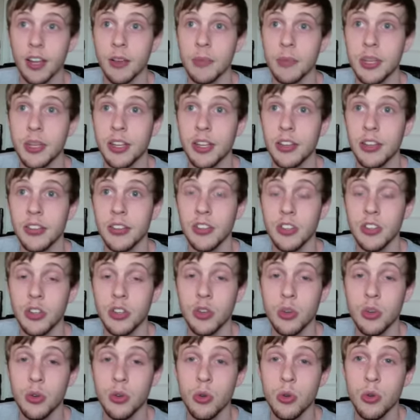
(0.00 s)
because
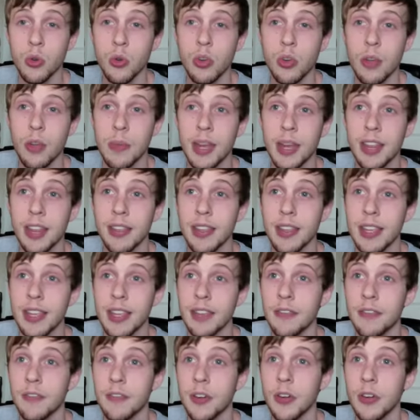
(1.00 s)
you committed the
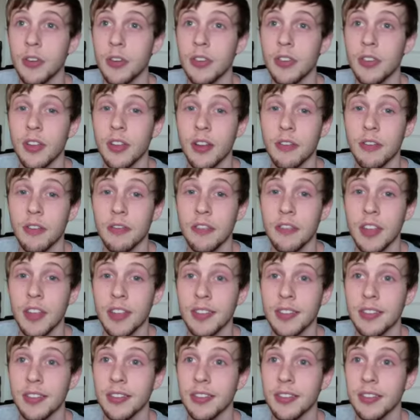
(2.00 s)
first
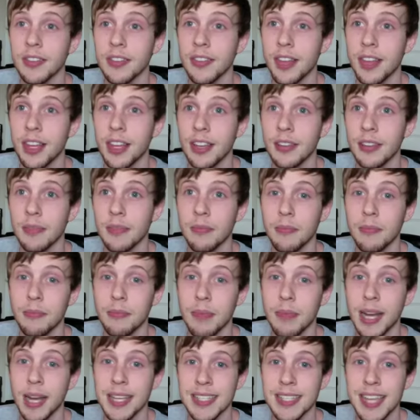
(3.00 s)
offense like
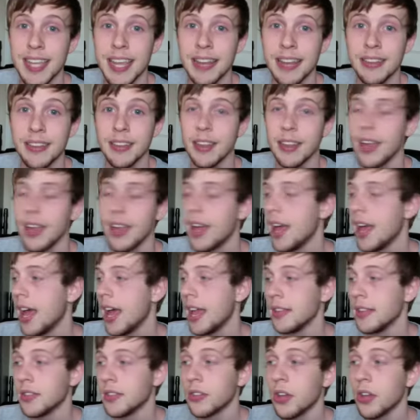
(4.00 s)
by date,
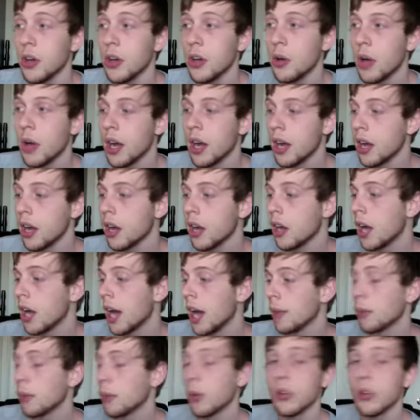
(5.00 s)
and so
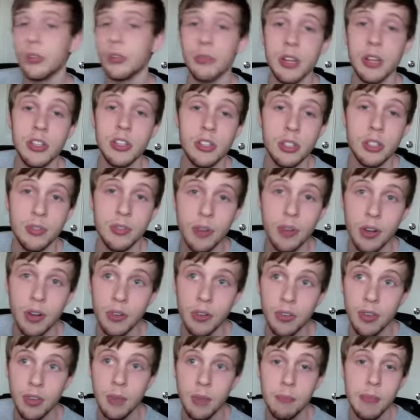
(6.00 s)
I'm going to read yours
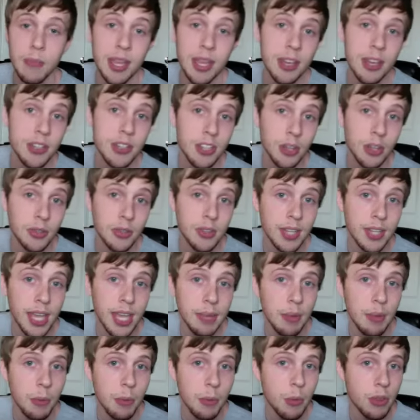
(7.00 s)
first that me and Chelsea
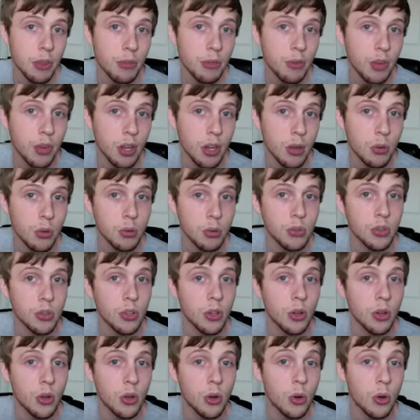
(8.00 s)
came up with for you.
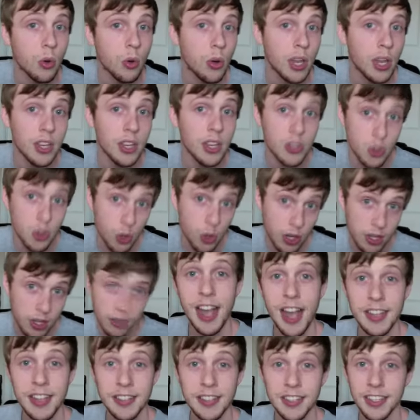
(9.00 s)
So enjoy.
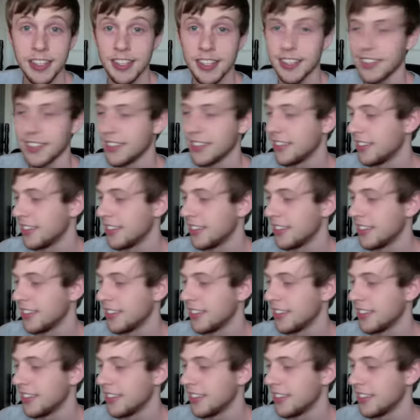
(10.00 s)
Isaac,